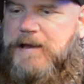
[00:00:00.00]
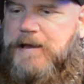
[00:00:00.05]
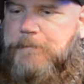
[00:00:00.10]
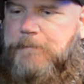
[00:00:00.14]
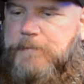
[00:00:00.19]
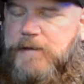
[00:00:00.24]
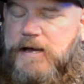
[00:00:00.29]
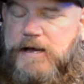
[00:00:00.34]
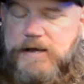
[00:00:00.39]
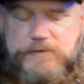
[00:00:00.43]

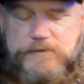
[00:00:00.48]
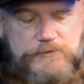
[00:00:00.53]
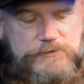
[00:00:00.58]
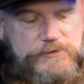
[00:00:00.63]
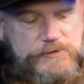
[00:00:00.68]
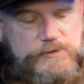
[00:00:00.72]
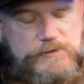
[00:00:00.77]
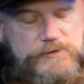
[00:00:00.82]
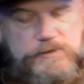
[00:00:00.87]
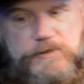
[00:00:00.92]

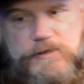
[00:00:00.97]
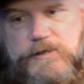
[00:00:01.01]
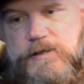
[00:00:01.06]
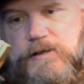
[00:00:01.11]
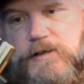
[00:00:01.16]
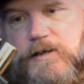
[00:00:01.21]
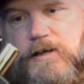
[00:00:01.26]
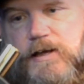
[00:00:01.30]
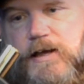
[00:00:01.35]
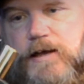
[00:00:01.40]
bottles.
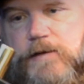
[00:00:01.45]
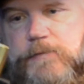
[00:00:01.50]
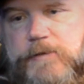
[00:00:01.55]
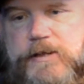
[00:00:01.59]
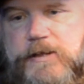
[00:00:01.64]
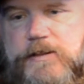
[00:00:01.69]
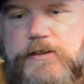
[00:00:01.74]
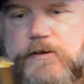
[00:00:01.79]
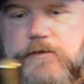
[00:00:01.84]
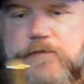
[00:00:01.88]
I
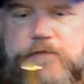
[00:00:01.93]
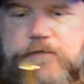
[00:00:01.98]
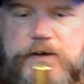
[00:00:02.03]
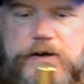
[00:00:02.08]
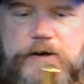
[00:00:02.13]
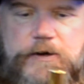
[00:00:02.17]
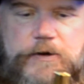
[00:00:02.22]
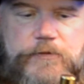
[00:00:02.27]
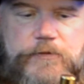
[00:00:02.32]
mean, they're very